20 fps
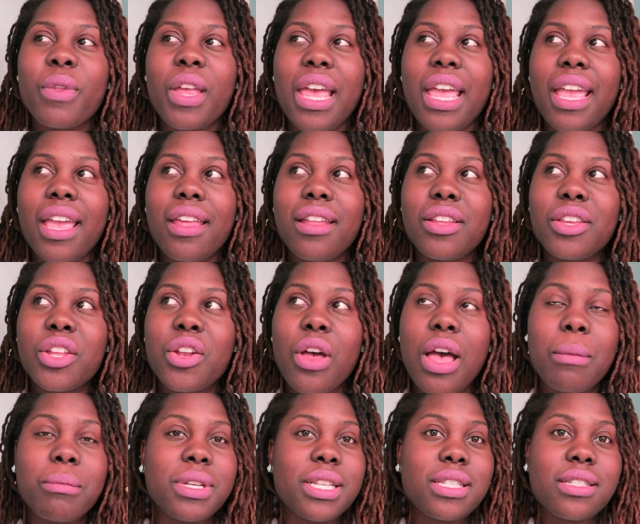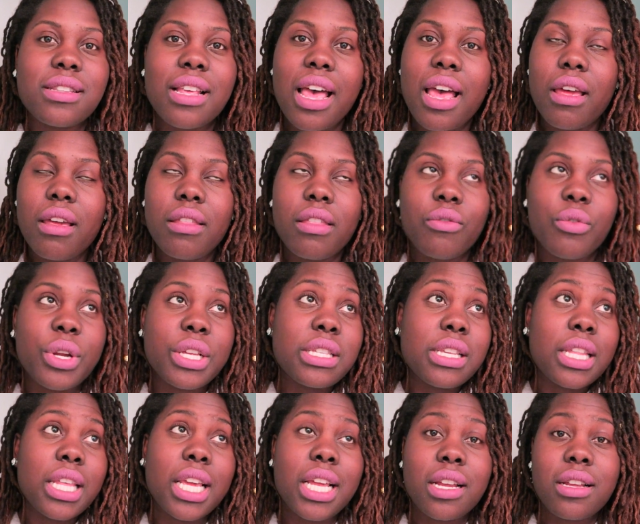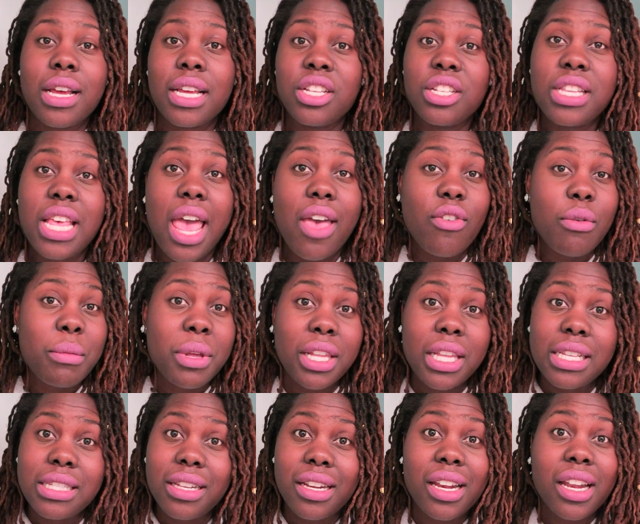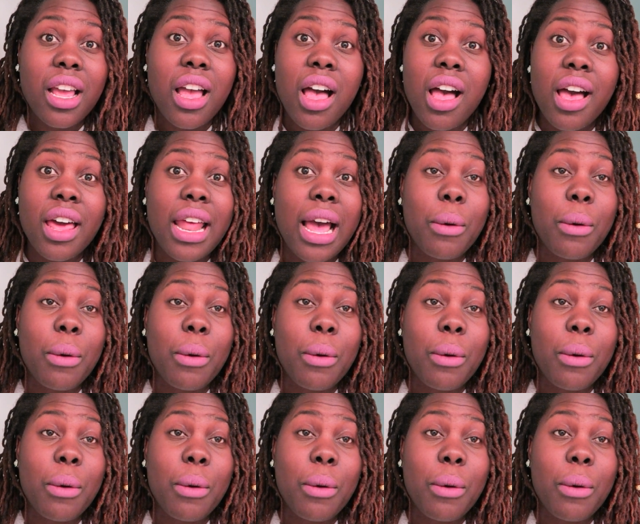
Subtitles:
And you know, recently I just haven't been listening to God.